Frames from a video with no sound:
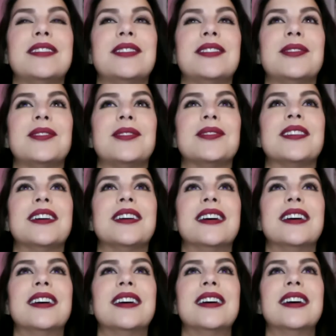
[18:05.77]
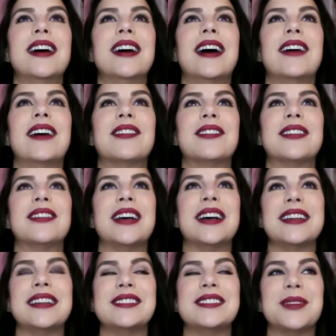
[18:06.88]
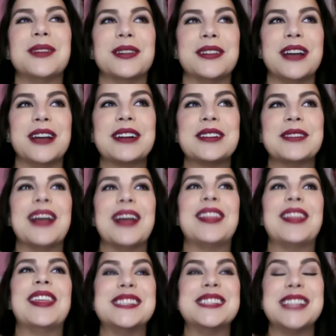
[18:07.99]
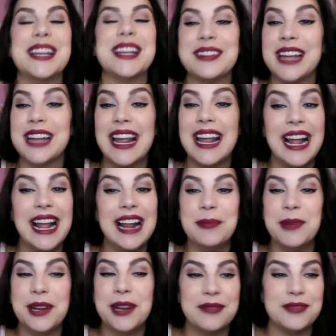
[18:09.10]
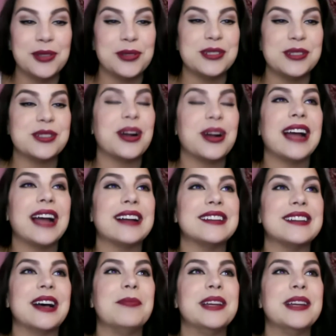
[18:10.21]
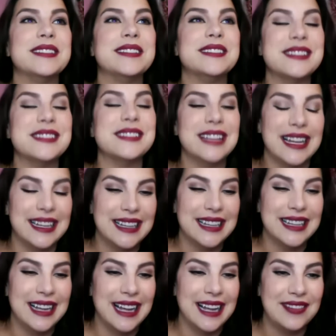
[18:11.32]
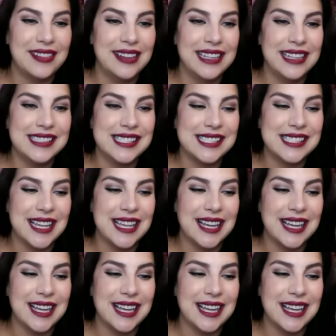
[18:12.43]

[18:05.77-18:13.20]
were talking to our doctor about this the other day, and anybody I've told is cracked up, and it's